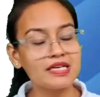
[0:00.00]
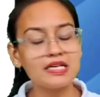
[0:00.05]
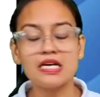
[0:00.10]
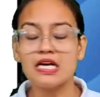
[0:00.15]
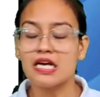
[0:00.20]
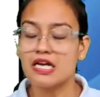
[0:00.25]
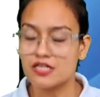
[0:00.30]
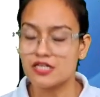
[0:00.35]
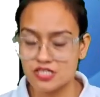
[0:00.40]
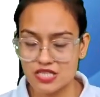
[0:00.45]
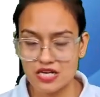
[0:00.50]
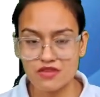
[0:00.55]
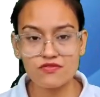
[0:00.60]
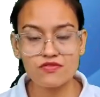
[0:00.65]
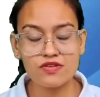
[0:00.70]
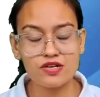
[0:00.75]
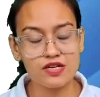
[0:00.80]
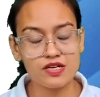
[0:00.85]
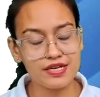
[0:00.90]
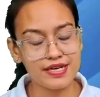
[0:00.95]
some
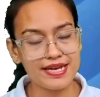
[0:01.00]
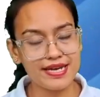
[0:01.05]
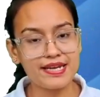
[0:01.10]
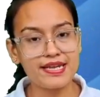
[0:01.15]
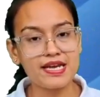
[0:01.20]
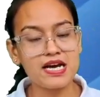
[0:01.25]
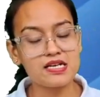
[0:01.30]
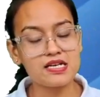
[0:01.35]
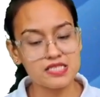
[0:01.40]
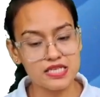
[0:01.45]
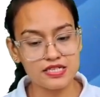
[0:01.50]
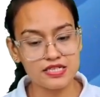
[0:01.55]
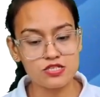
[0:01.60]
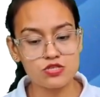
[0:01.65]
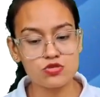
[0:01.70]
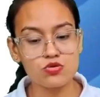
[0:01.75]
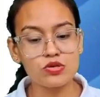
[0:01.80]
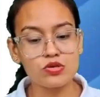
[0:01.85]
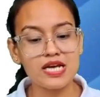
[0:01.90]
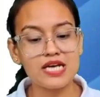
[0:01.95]
areas it is
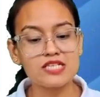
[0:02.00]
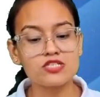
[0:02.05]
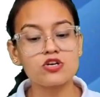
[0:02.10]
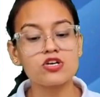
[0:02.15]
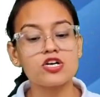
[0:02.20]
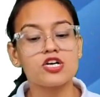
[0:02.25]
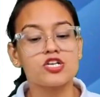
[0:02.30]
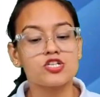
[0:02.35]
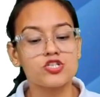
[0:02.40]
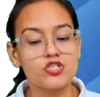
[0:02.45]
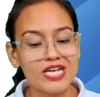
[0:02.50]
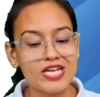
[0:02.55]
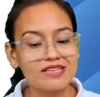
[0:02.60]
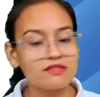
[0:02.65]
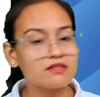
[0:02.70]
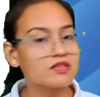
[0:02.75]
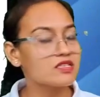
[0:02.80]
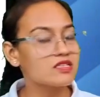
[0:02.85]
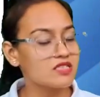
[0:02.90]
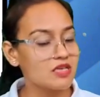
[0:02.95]
known as a kshetra
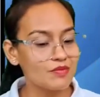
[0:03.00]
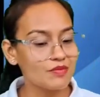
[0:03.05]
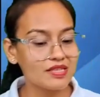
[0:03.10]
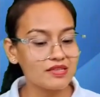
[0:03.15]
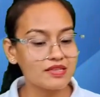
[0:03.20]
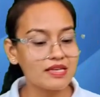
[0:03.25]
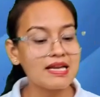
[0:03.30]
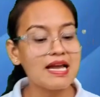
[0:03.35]
samiti,